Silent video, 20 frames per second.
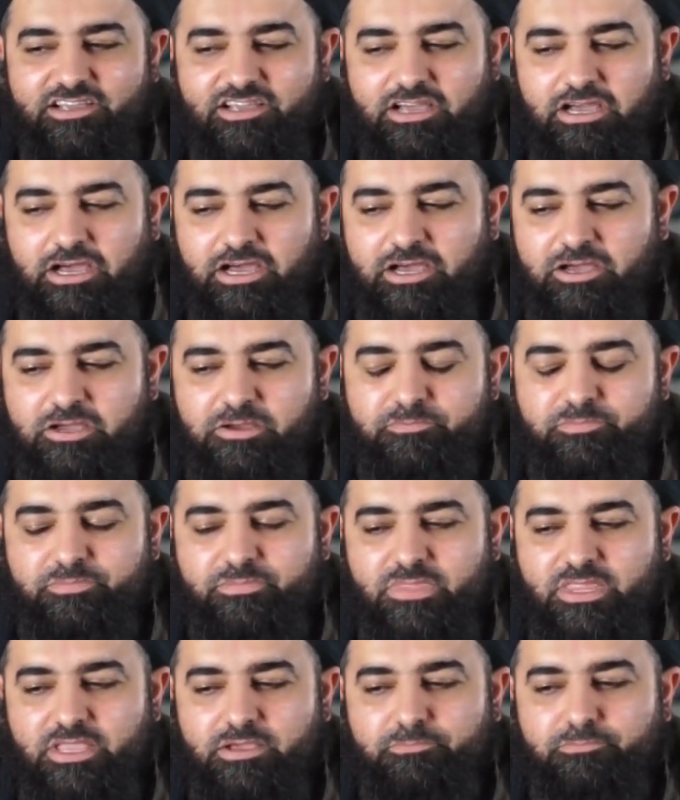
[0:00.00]

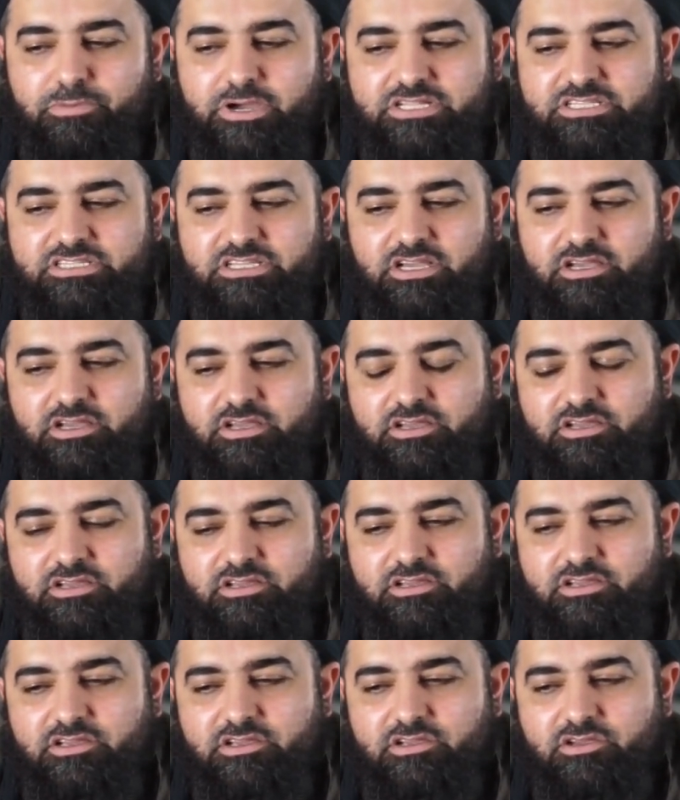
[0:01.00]
Um, but
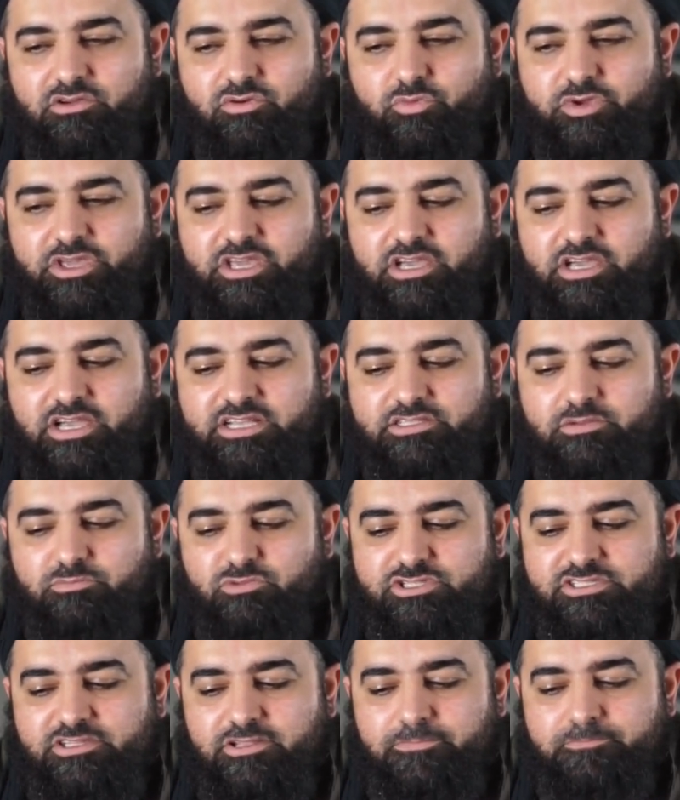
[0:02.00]
uh, we, as a
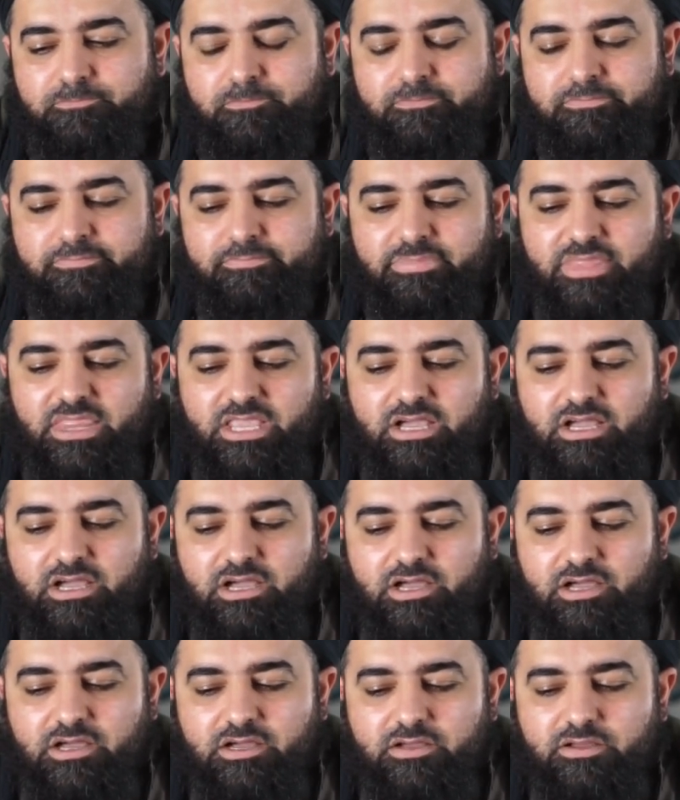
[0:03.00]
Muslim,
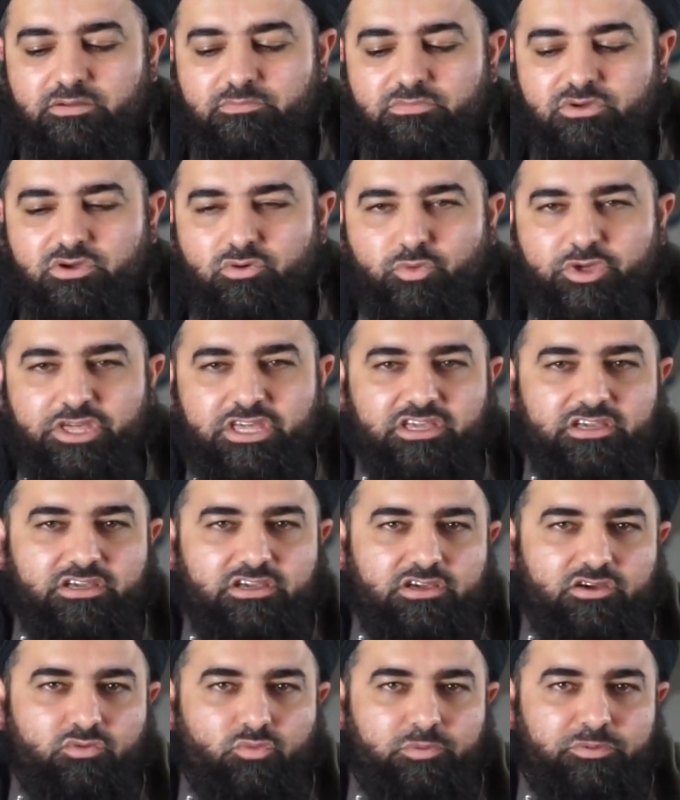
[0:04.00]
um, we
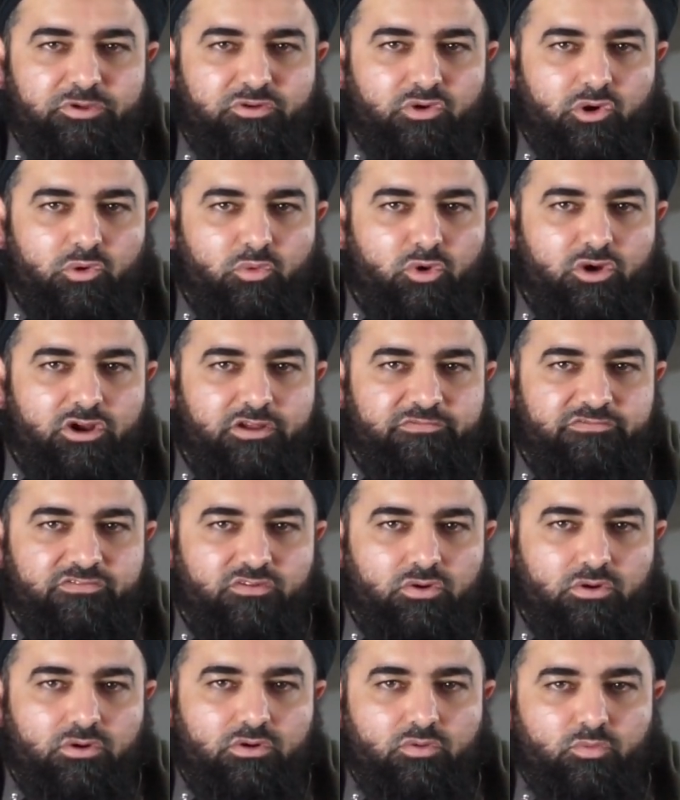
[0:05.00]
will be rewarded
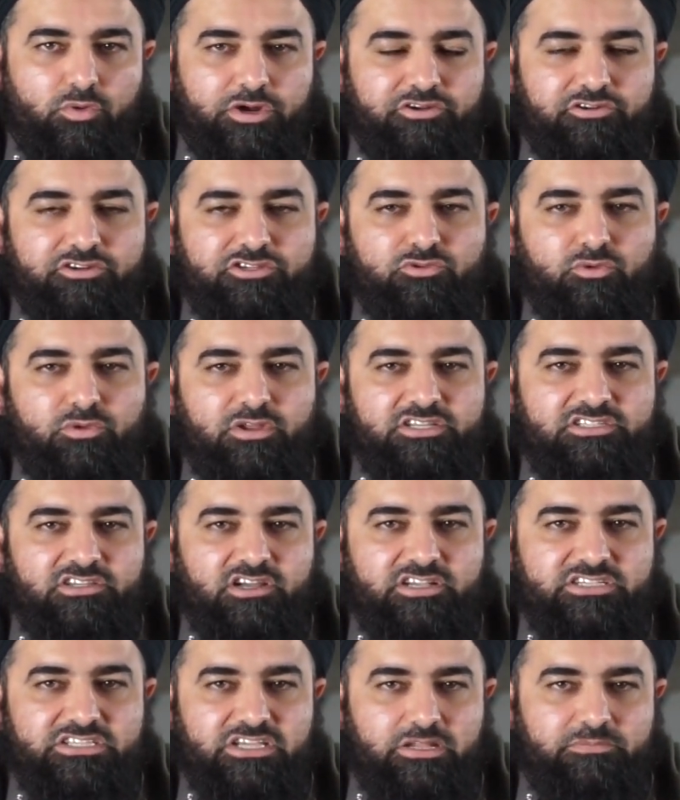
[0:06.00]
for what
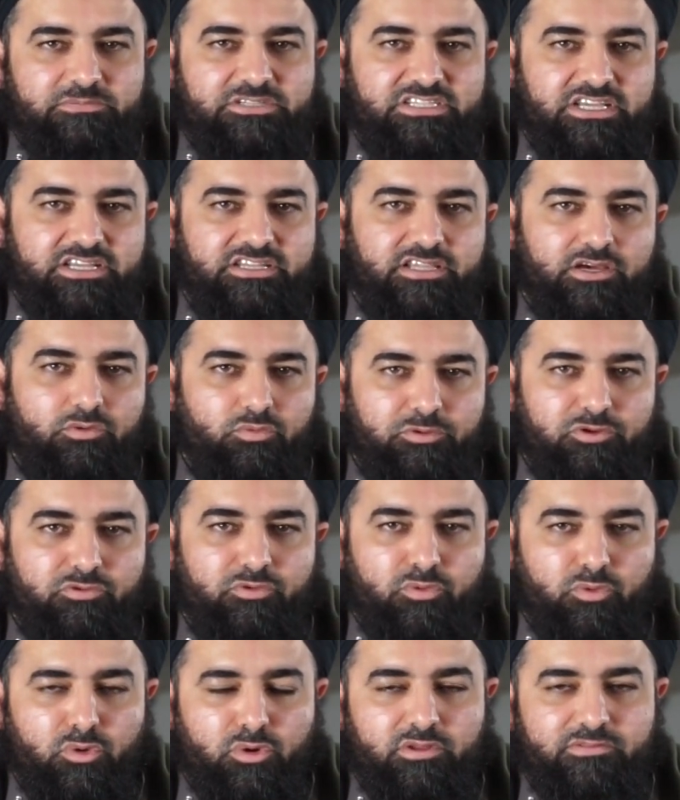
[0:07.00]
Rasulullah said that we'll be
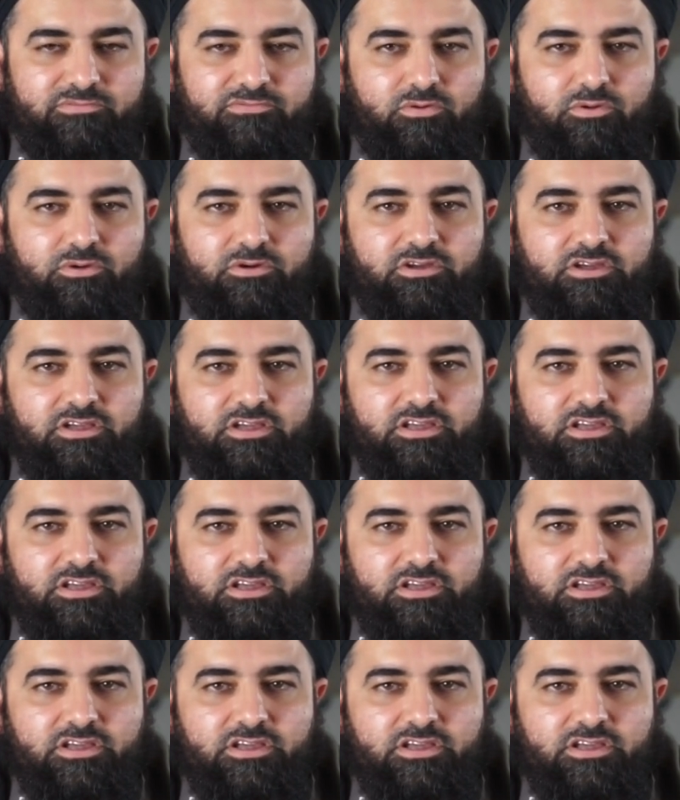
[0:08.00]
rewarded for.